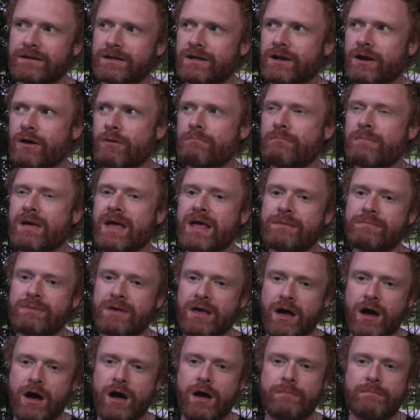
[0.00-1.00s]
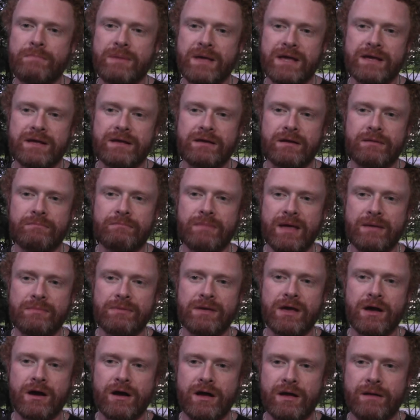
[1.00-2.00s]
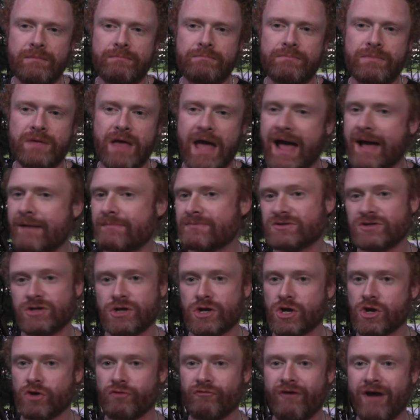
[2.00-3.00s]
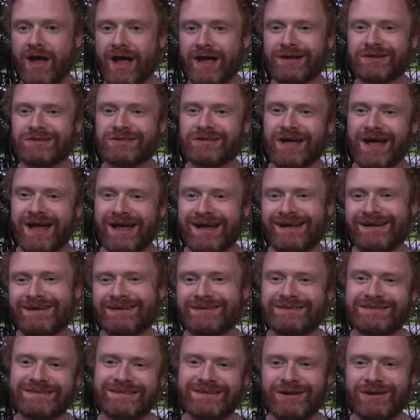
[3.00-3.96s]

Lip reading: you know, maybe I'm absolutely correct, and,